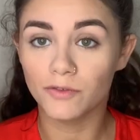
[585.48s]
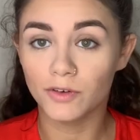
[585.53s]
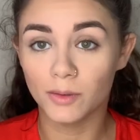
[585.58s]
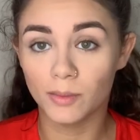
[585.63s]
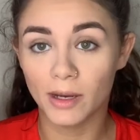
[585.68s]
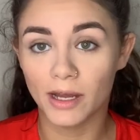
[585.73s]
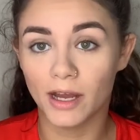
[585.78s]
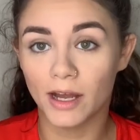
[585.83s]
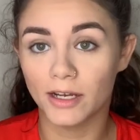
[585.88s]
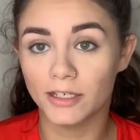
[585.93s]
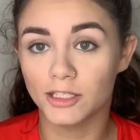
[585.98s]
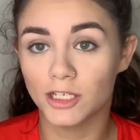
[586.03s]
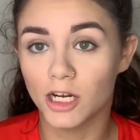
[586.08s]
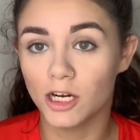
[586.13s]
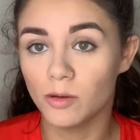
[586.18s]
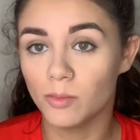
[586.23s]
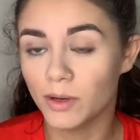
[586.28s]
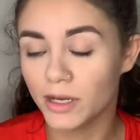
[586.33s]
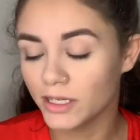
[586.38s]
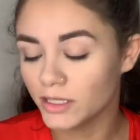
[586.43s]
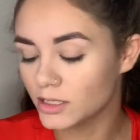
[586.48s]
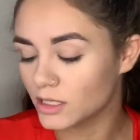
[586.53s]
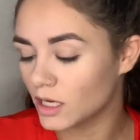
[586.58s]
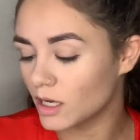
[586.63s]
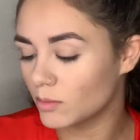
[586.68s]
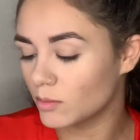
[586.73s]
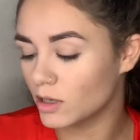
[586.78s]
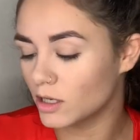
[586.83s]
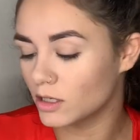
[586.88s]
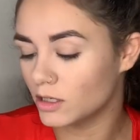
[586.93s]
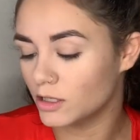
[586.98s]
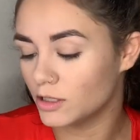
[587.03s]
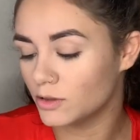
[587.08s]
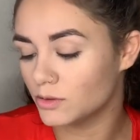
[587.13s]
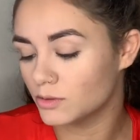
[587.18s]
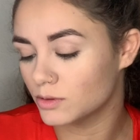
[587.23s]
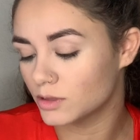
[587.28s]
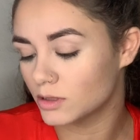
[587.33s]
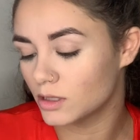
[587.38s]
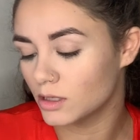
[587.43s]
For my eyeshadow base, I'm gonna
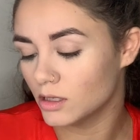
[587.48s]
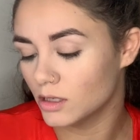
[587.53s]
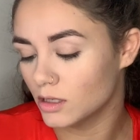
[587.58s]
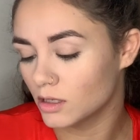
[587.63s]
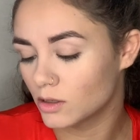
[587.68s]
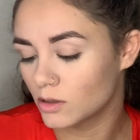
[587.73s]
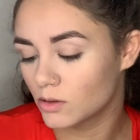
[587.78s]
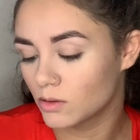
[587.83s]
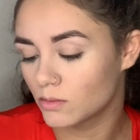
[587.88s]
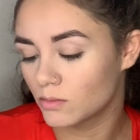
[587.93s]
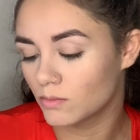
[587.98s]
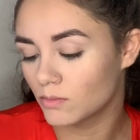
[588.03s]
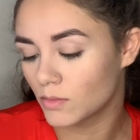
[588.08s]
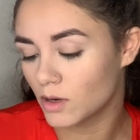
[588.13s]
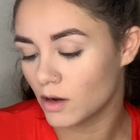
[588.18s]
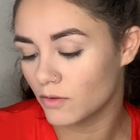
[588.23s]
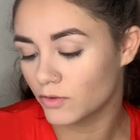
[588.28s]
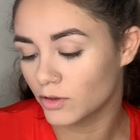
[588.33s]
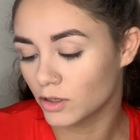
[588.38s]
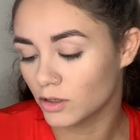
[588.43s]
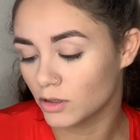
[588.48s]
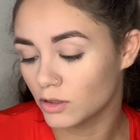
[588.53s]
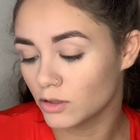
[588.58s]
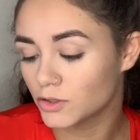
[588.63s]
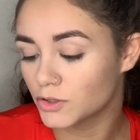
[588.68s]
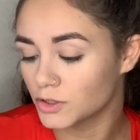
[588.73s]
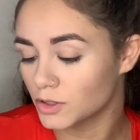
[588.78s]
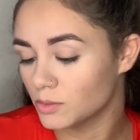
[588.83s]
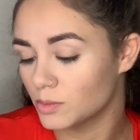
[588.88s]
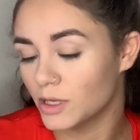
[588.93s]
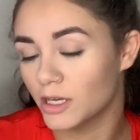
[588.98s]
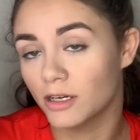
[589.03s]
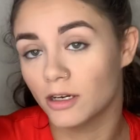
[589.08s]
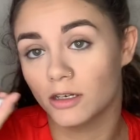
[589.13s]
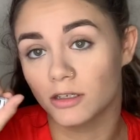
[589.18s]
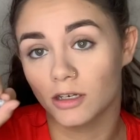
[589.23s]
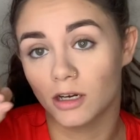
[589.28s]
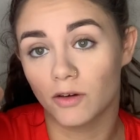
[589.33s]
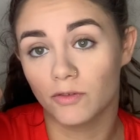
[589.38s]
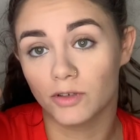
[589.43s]
use the CoverGirl True Blend
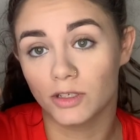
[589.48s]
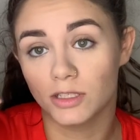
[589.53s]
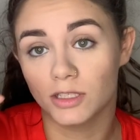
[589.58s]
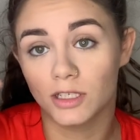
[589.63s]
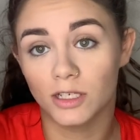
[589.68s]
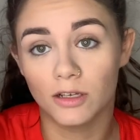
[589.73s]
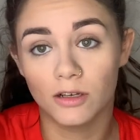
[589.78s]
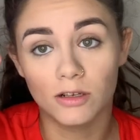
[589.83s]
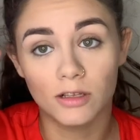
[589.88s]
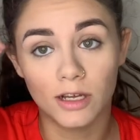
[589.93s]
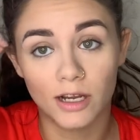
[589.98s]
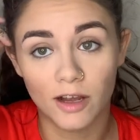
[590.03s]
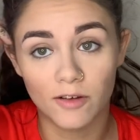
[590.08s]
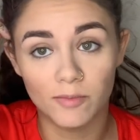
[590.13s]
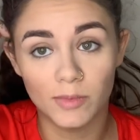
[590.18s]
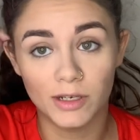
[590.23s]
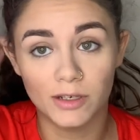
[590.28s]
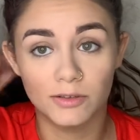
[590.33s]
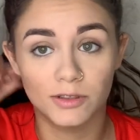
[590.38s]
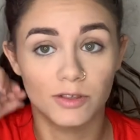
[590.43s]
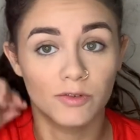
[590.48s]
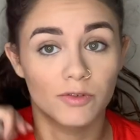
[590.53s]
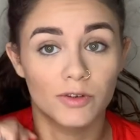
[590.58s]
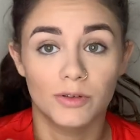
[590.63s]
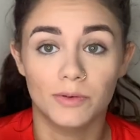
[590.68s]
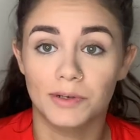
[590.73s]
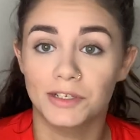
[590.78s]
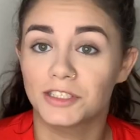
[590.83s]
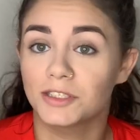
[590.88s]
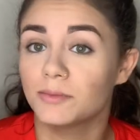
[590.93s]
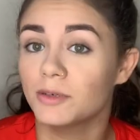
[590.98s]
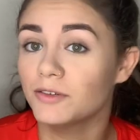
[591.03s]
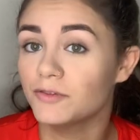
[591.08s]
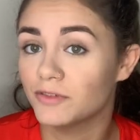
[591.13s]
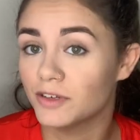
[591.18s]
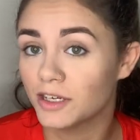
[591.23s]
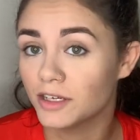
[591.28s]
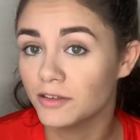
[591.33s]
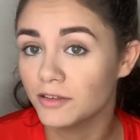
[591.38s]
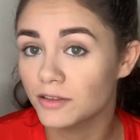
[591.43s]
Undercover Concealer like I've been using for the rest of my
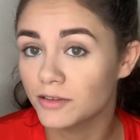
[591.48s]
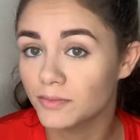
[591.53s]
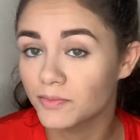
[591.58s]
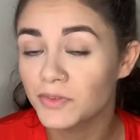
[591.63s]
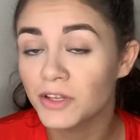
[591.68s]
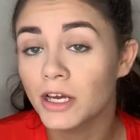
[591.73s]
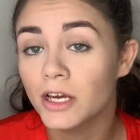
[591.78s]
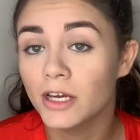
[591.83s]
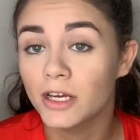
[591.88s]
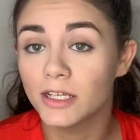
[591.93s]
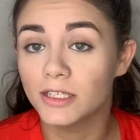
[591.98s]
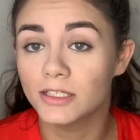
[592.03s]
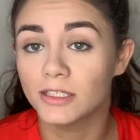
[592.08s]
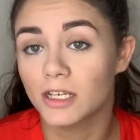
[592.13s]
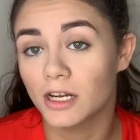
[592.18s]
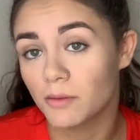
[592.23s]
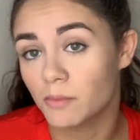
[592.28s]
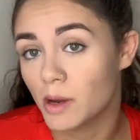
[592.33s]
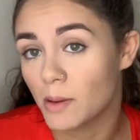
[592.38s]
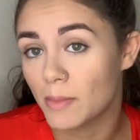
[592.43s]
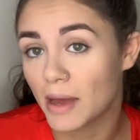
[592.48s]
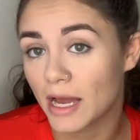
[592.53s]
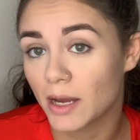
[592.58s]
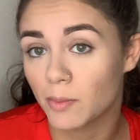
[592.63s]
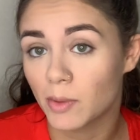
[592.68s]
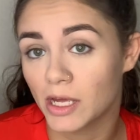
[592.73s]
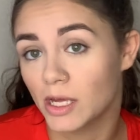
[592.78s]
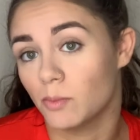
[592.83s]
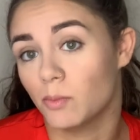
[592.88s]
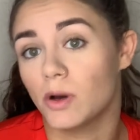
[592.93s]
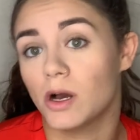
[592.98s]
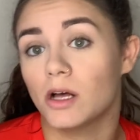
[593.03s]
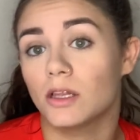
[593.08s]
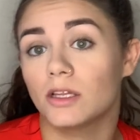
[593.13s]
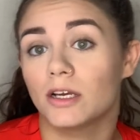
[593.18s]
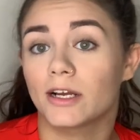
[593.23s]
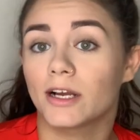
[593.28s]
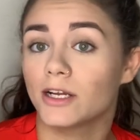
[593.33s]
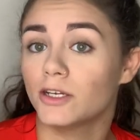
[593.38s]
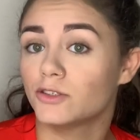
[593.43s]
face instead of my MAC paint pot
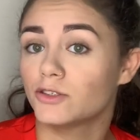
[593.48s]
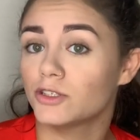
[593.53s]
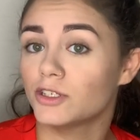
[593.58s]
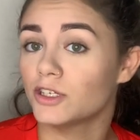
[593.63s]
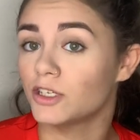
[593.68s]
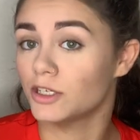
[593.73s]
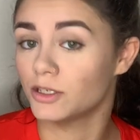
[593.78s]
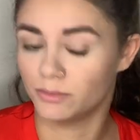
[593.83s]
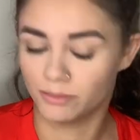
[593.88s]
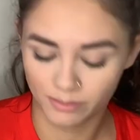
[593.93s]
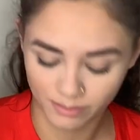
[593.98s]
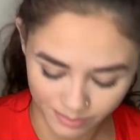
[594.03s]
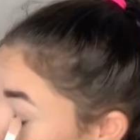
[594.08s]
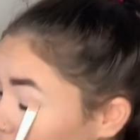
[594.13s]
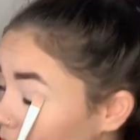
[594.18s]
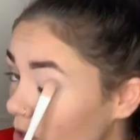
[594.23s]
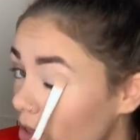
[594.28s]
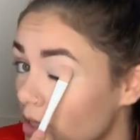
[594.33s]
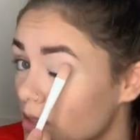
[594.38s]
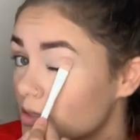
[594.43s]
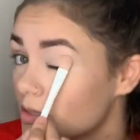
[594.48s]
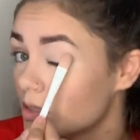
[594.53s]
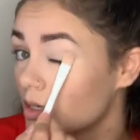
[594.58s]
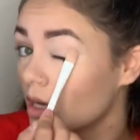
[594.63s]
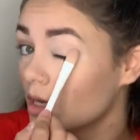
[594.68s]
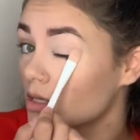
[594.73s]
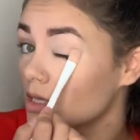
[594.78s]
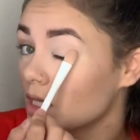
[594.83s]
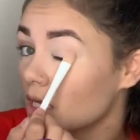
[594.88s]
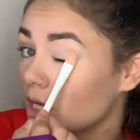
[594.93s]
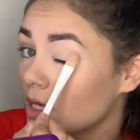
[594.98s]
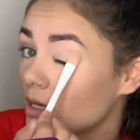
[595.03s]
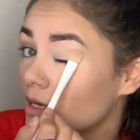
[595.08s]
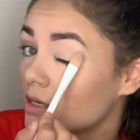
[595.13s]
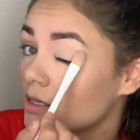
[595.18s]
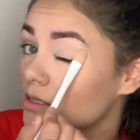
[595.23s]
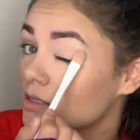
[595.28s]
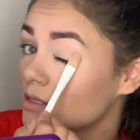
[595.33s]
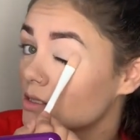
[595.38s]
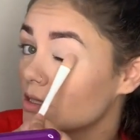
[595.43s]
like I usually do. It's not
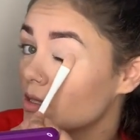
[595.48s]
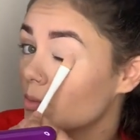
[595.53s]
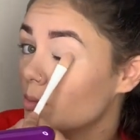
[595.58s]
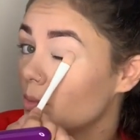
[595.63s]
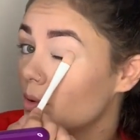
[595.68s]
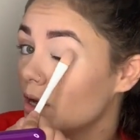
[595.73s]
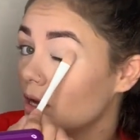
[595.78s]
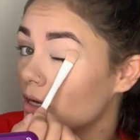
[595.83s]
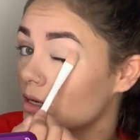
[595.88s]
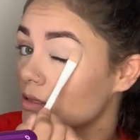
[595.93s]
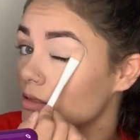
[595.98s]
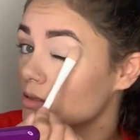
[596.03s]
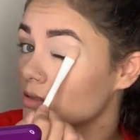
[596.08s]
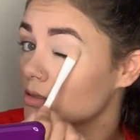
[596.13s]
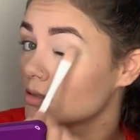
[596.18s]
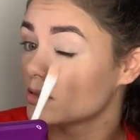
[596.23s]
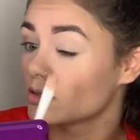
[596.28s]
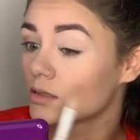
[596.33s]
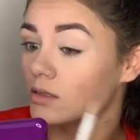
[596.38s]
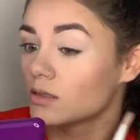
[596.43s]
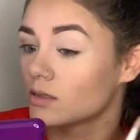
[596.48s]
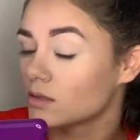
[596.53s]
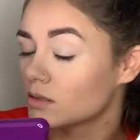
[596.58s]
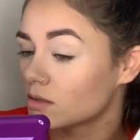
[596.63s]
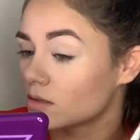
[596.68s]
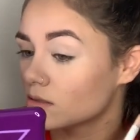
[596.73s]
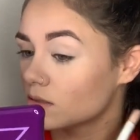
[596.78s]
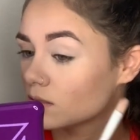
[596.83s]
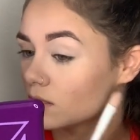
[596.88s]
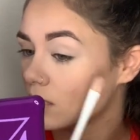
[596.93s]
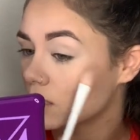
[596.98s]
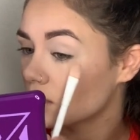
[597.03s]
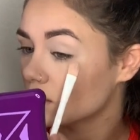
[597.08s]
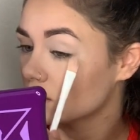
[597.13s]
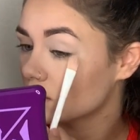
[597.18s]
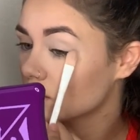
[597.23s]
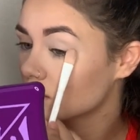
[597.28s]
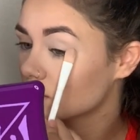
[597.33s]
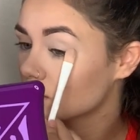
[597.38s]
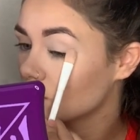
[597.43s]
laying the best down in
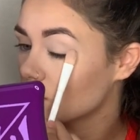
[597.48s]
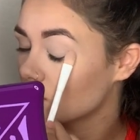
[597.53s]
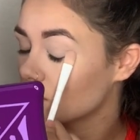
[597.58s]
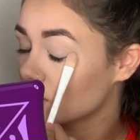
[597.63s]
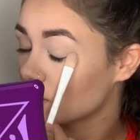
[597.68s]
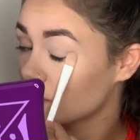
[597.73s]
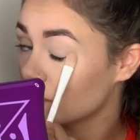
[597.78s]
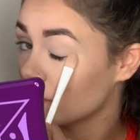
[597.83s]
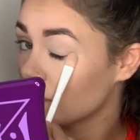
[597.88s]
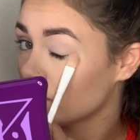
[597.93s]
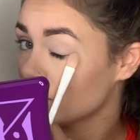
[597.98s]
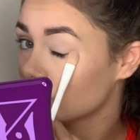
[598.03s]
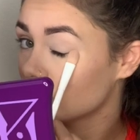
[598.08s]
this corner here.